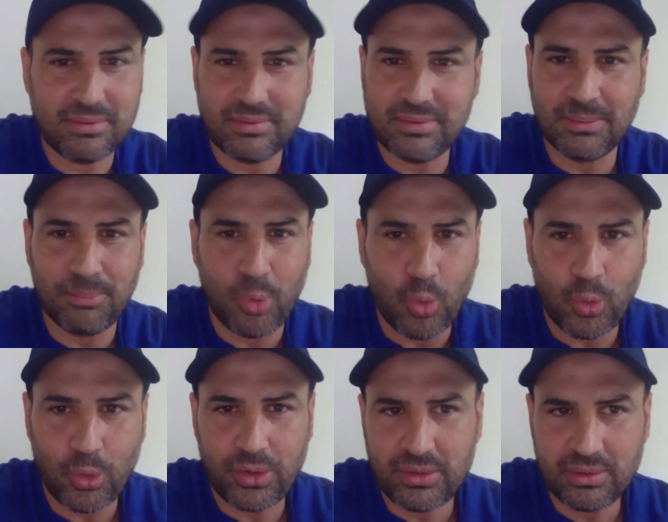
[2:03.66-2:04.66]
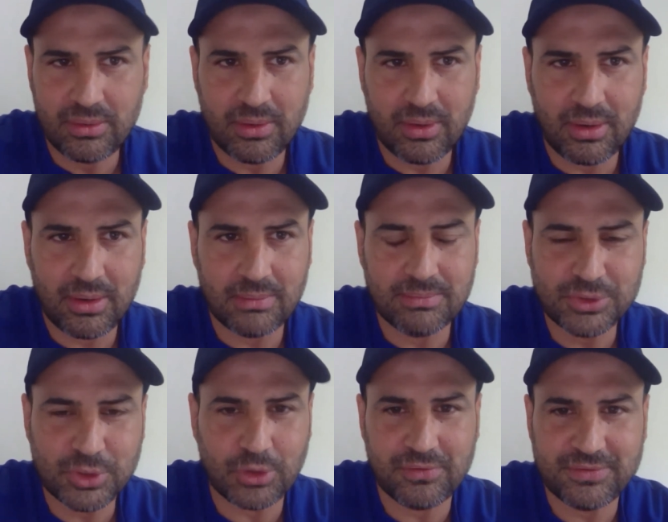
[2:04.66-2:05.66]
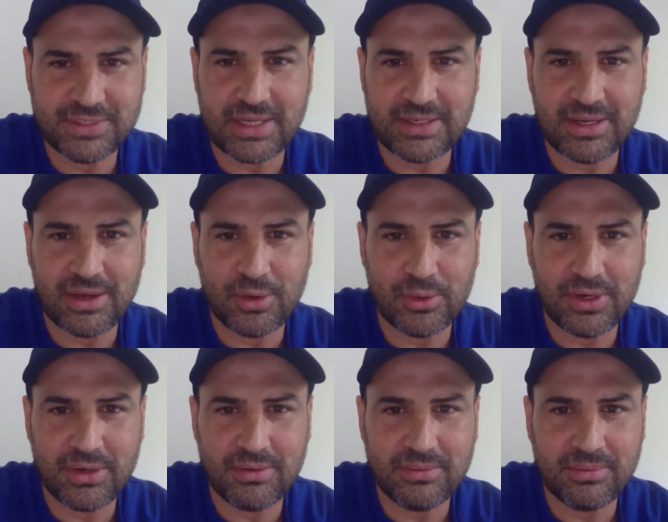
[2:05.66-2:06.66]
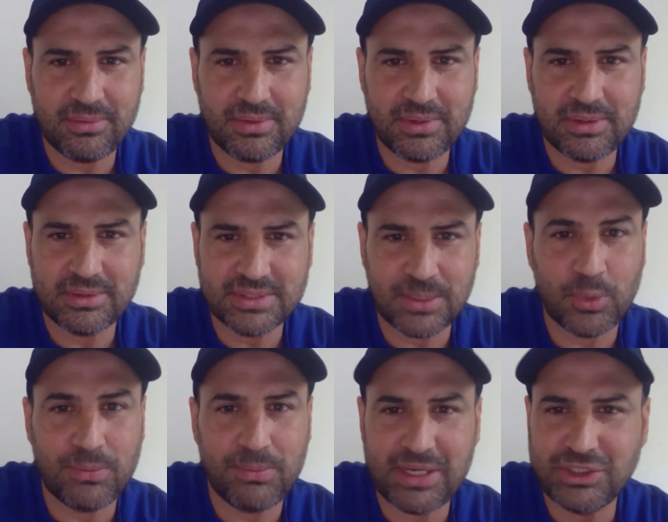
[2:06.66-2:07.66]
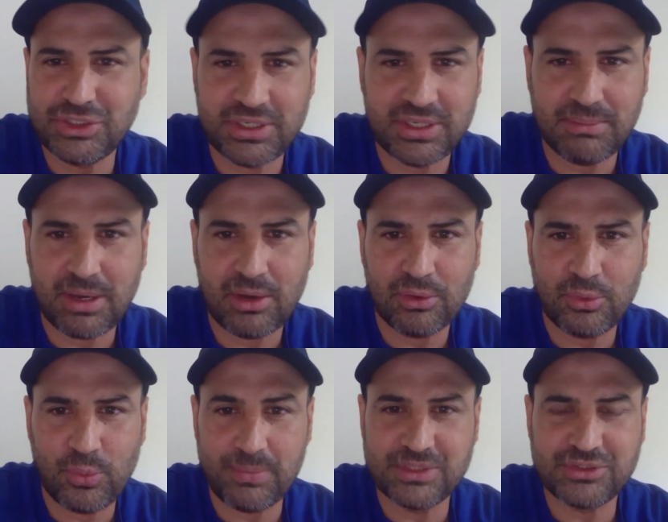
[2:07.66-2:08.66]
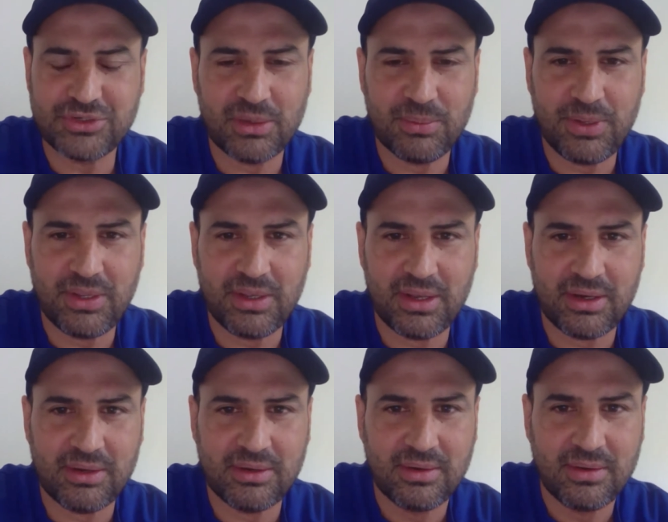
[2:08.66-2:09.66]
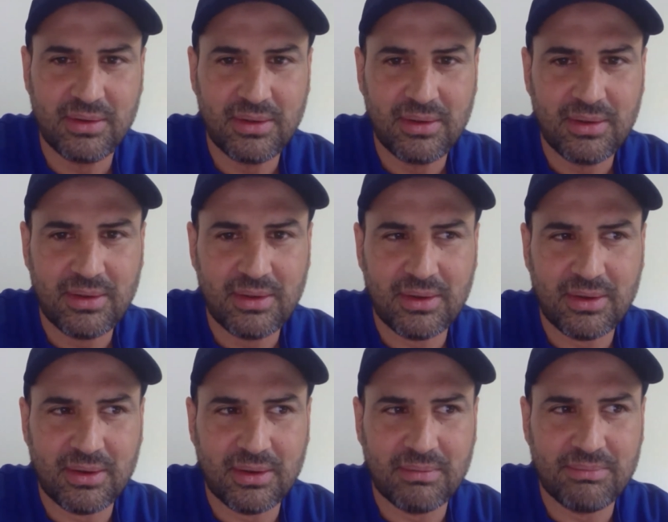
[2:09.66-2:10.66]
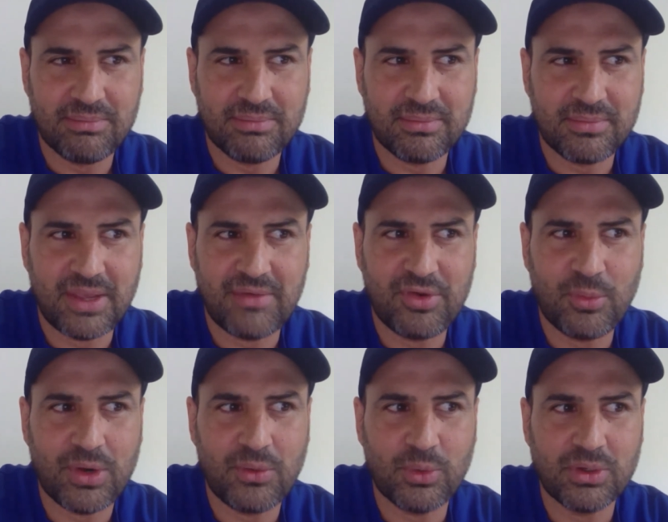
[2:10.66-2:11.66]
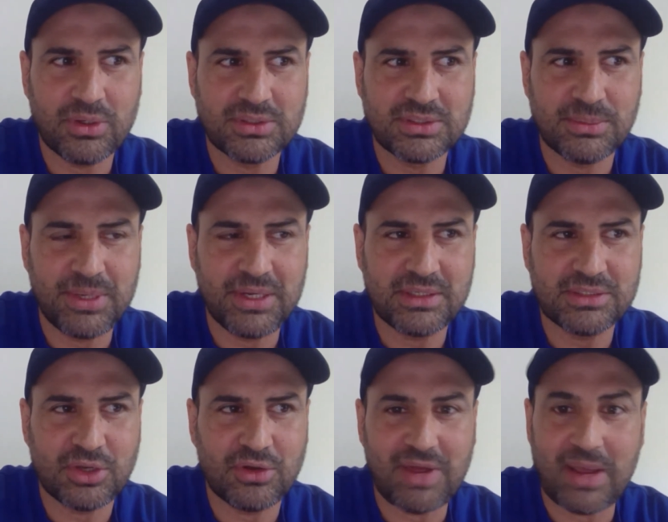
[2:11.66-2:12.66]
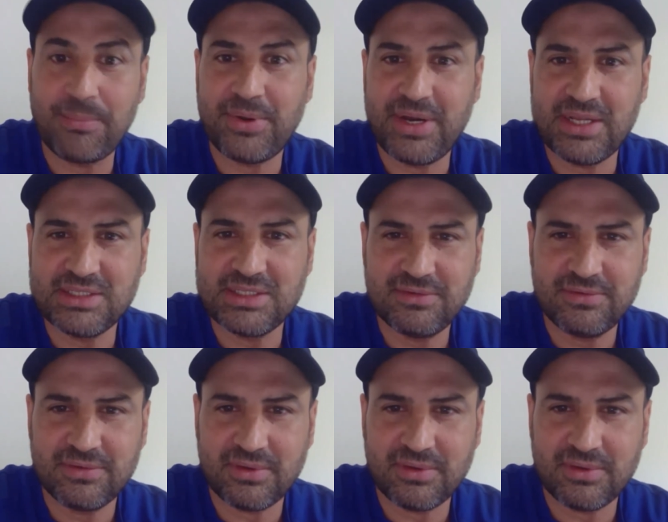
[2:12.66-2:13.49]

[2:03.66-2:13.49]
the board sort of sat down and someone mentioned about women's rugby, and uh, everyone was a bit sort of apprehensive,